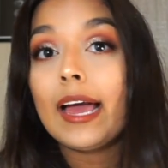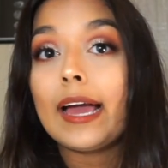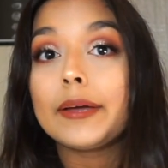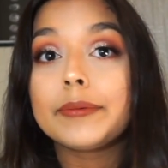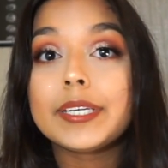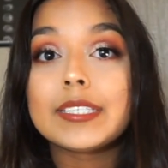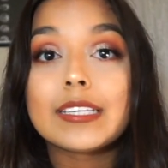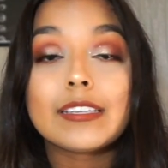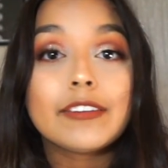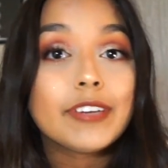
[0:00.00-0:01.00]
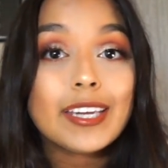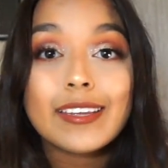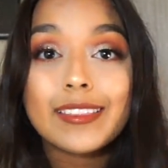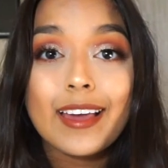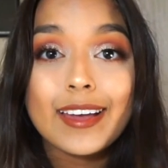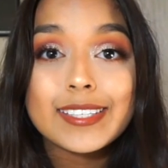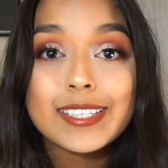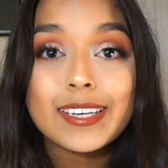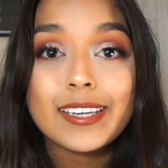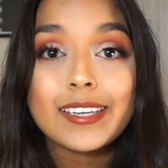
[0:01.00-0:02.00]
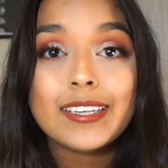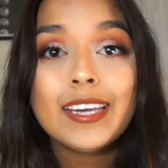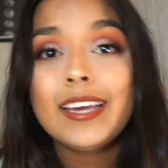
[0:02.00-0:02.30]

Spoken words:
I was living in Lassen.